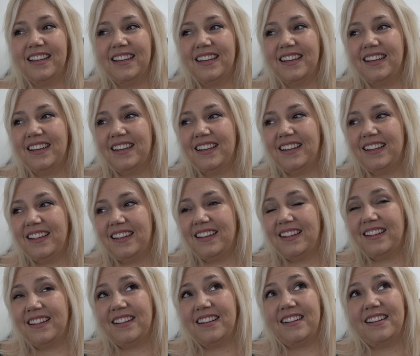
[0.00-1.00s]

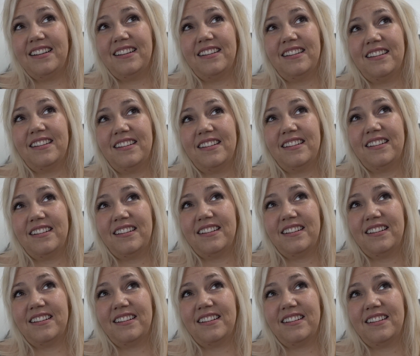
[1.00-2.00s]

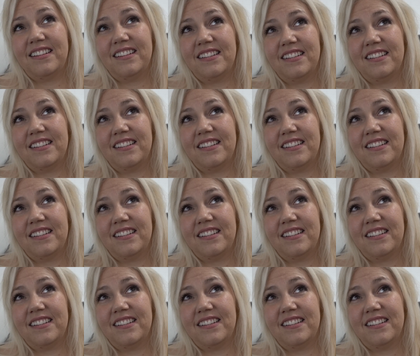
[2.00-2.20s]
[no speech]